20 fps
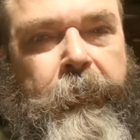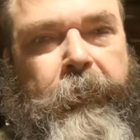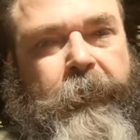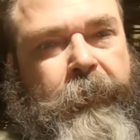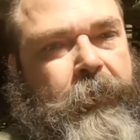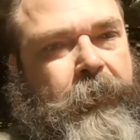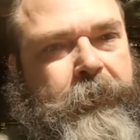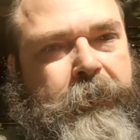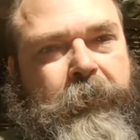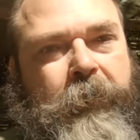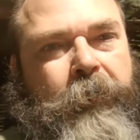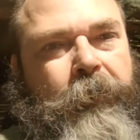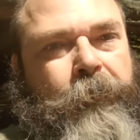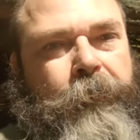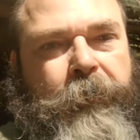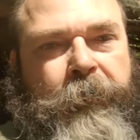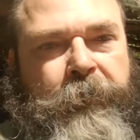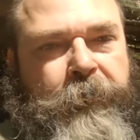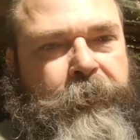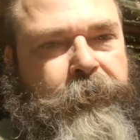Again, no
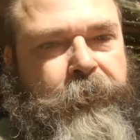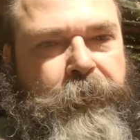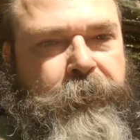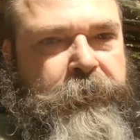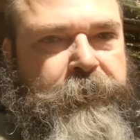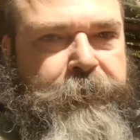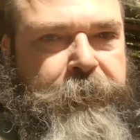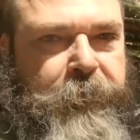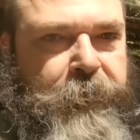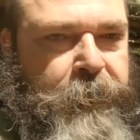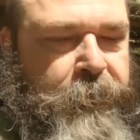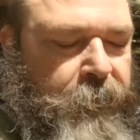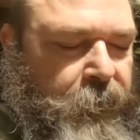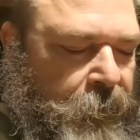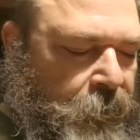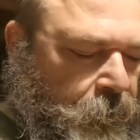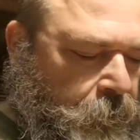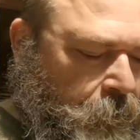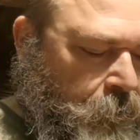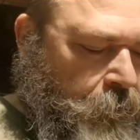endorsement or
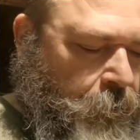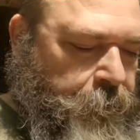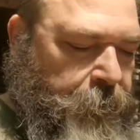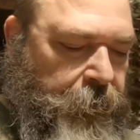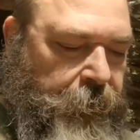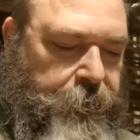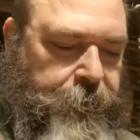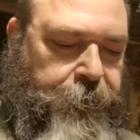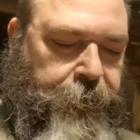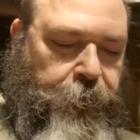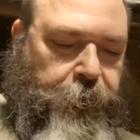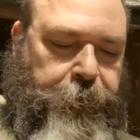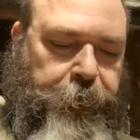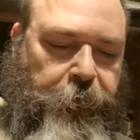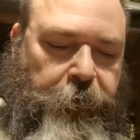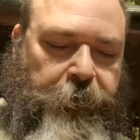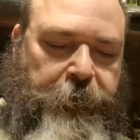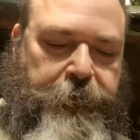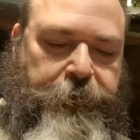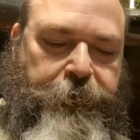anything. I paid full
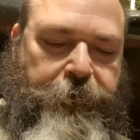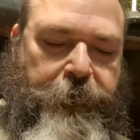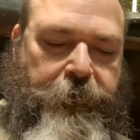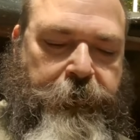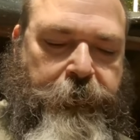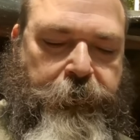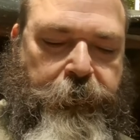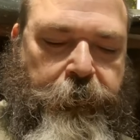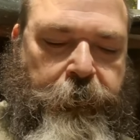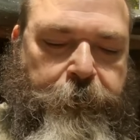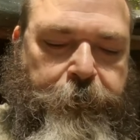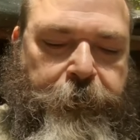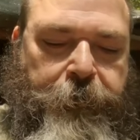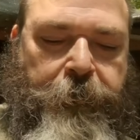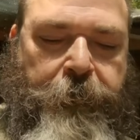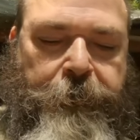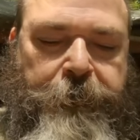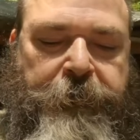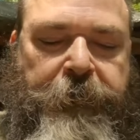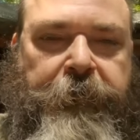price for this shirt,
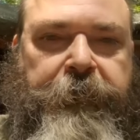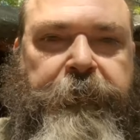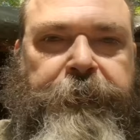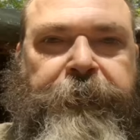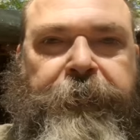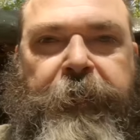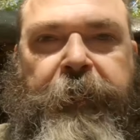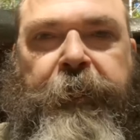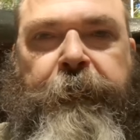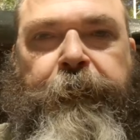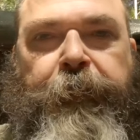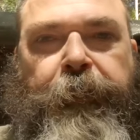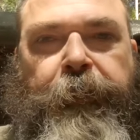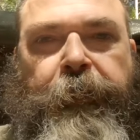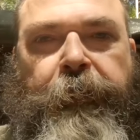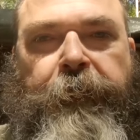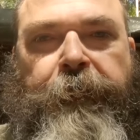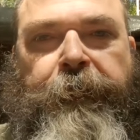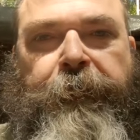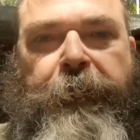but I'm such a
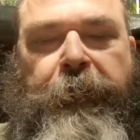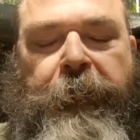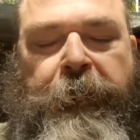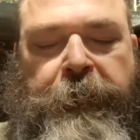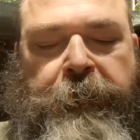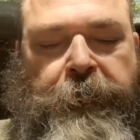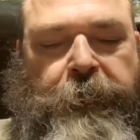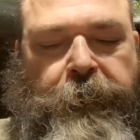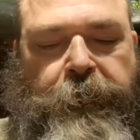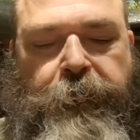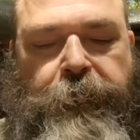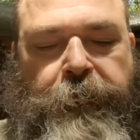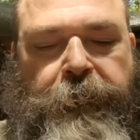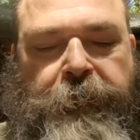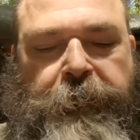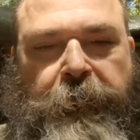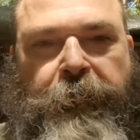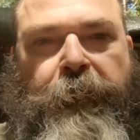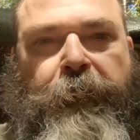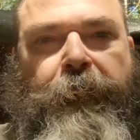fanboy of Outland
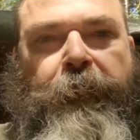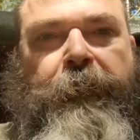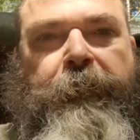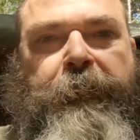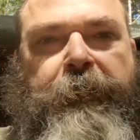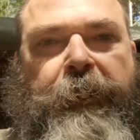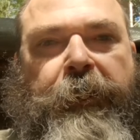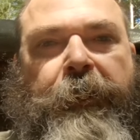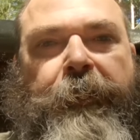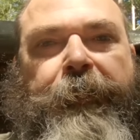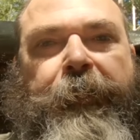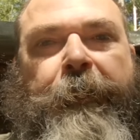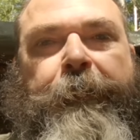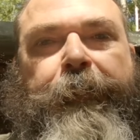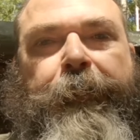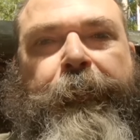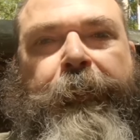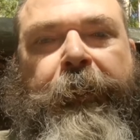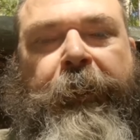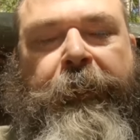Goods, I thought uh, they
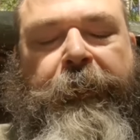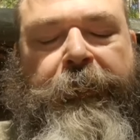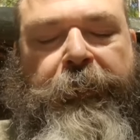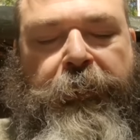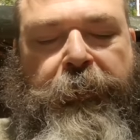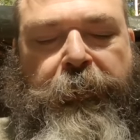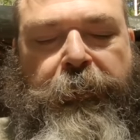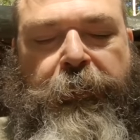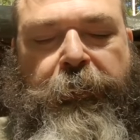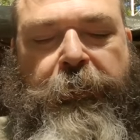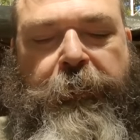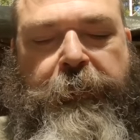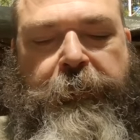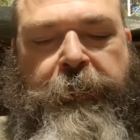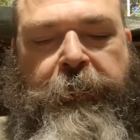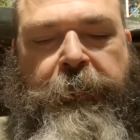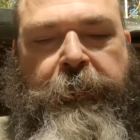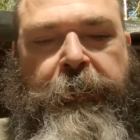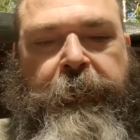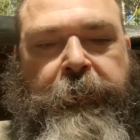brought out a shirt,
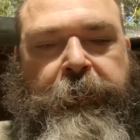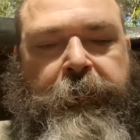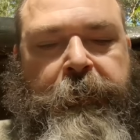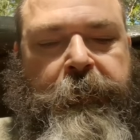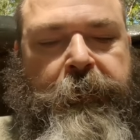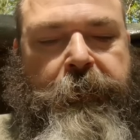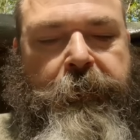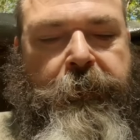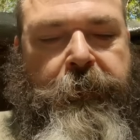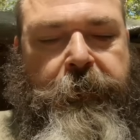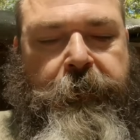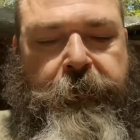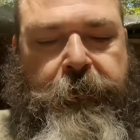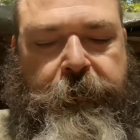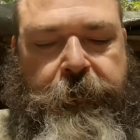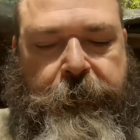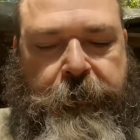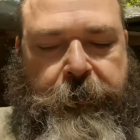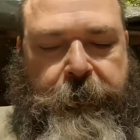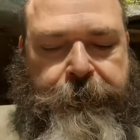
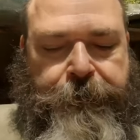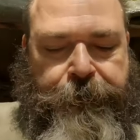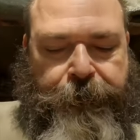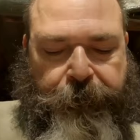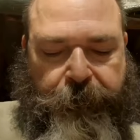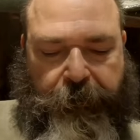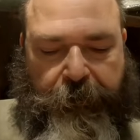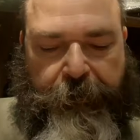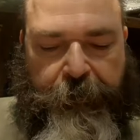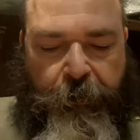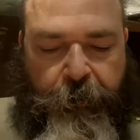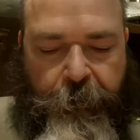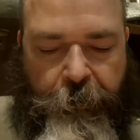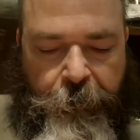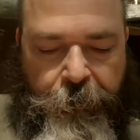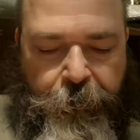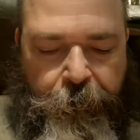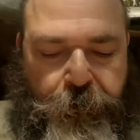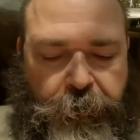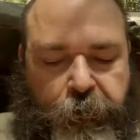and um, so
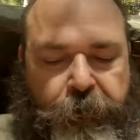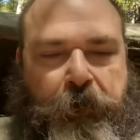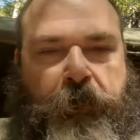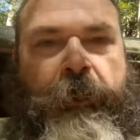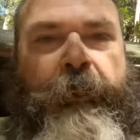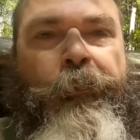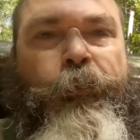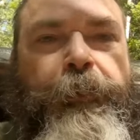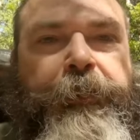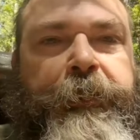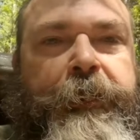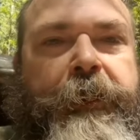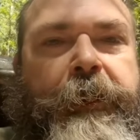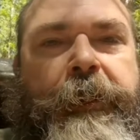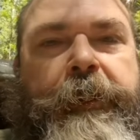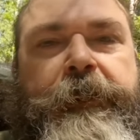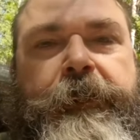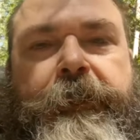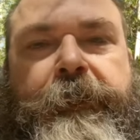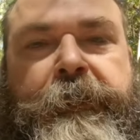I thought I would
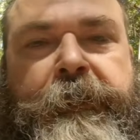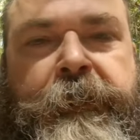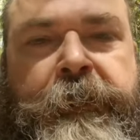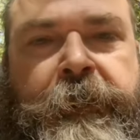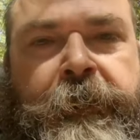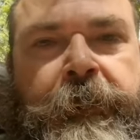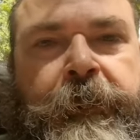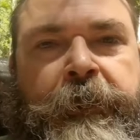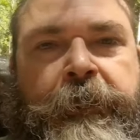get it.